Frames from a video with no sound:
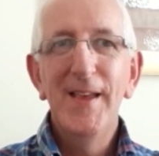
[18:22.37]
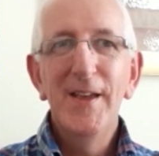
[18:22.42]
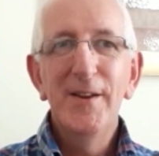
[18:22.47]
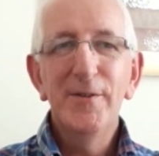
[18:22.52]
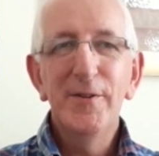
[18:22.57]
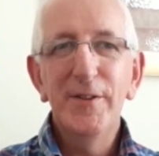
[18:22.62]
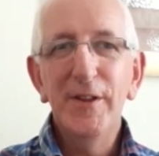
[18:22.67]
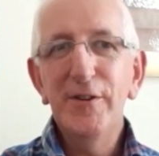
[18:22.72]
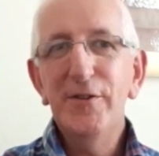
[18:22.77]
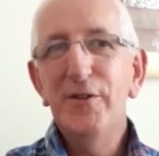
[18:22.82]

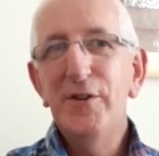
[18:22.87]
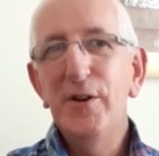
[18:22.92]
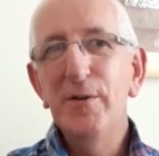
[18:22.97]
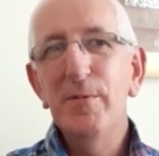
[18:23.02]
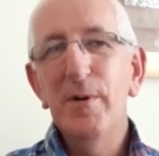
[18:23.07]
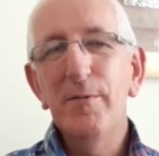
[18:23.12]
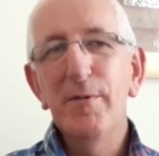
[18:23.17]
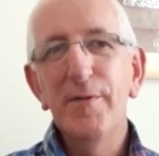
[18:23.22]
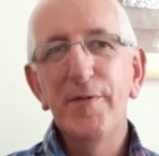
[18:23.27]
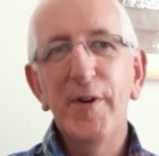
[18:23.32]
So this year
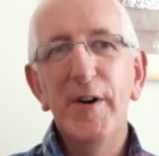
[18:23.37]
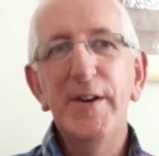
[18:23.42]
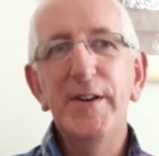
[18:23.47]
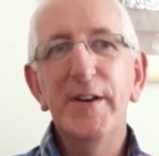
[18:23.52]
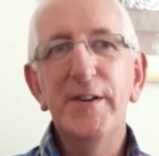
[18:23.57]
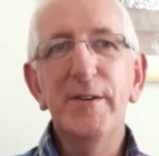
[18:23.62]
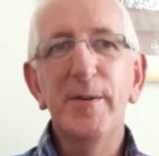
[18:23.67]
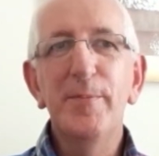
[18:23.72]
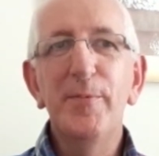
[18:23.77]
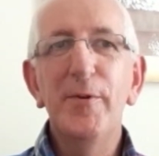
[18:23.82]
we were very
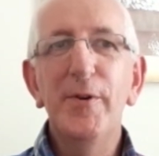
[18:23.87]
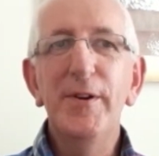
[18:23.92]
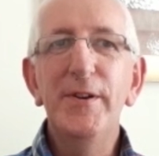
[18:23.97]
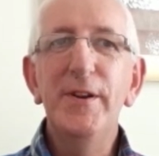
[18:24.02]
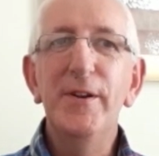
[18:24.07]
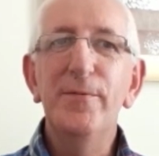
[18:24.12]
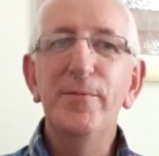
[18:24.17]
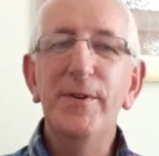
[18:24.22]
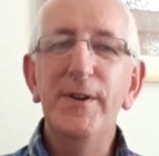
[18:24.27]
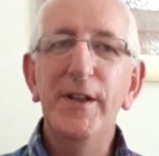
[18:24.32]

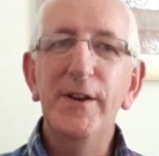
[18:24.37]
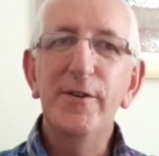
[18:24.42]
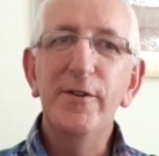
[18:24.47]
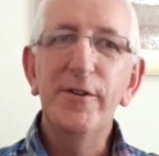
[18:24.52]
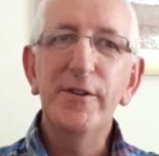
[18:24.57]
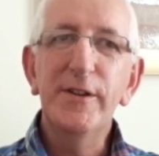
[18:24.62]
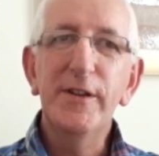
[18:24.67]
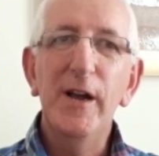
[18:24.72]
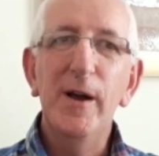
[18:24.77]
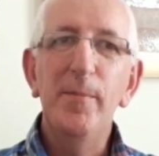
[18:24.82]
disappointed when
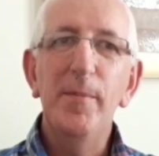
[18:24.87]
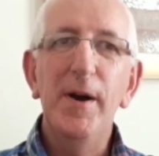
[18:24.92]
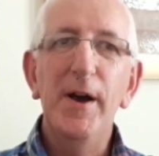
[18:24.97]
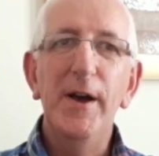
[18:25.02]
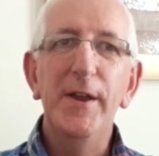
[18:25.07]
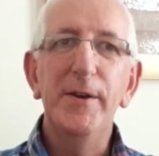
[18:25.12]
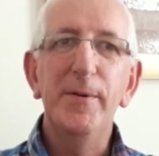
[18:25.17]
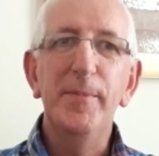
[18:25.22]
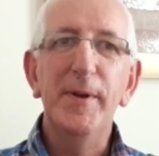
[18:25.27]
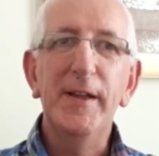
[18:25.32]
Enters Camp
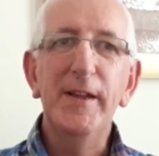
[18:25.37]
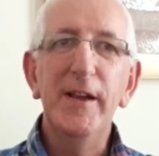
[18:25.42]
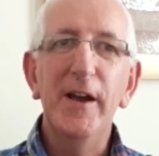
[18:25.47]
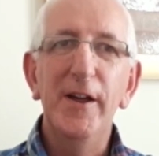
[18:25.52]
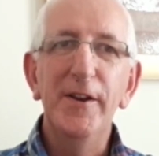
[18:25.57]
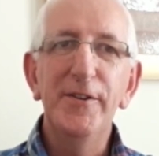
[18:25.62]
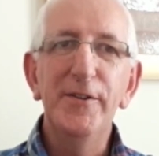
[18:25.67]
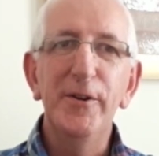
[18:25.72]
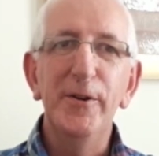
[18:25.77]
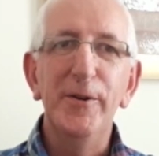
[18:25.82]
had to be
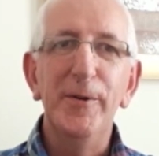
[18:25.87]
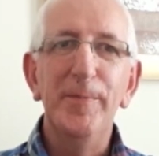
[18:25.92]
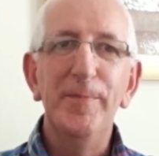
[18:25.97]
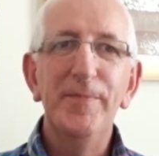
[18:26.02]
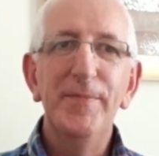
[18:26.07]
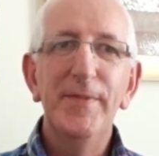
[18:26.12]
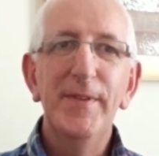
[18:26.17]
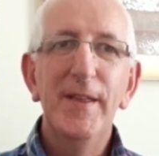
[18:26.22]
cancelled.